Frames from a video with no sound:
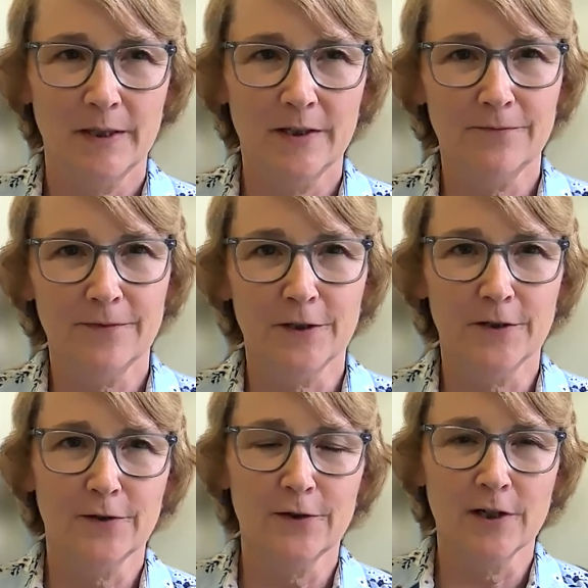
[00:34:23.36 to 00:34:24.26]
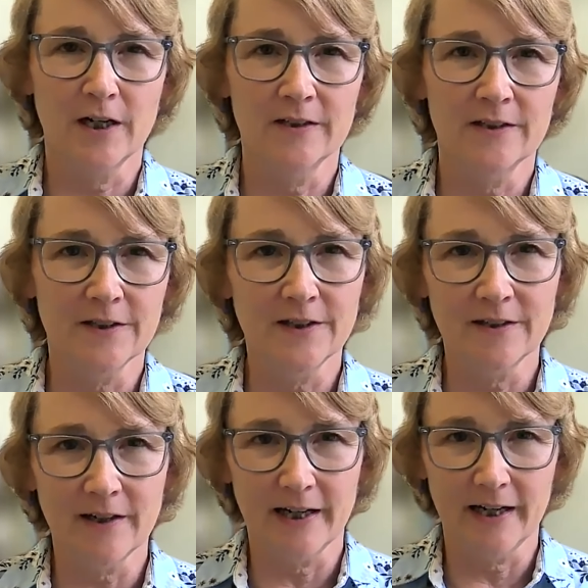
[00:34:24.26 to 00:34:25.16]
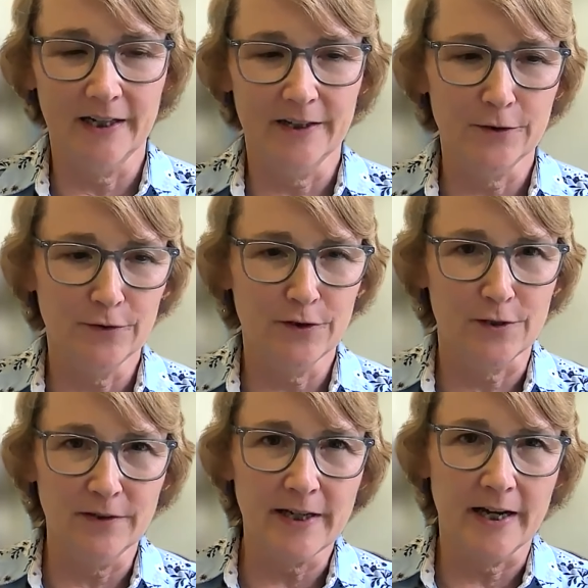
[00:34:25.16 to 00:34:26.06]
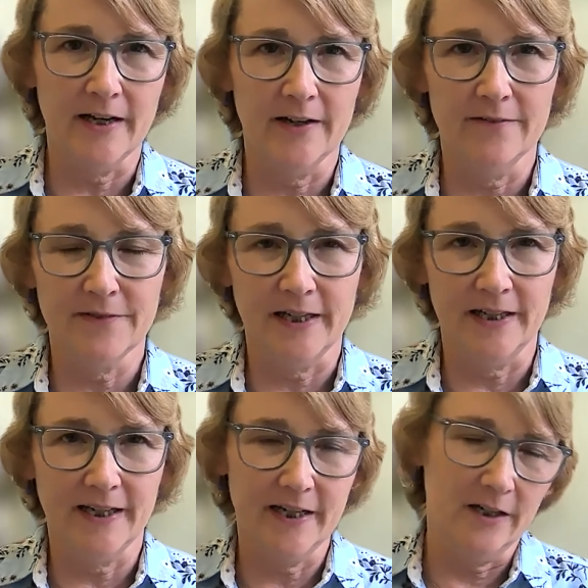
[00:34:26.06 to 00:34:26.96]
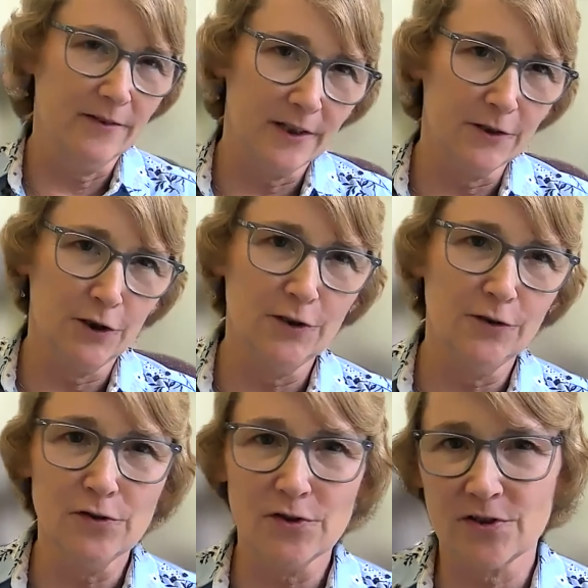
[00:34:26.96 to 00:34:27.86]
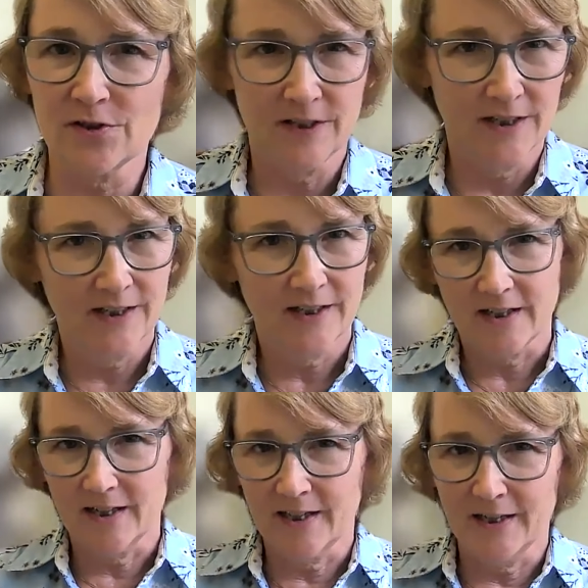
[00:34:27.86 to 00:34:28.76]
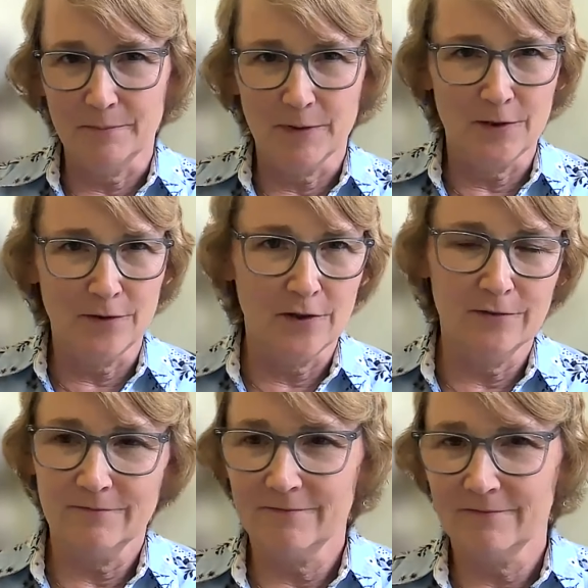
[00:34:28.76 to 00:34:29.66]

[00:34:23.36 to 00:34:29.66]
But if you're younger and you don't have any health issues, you don't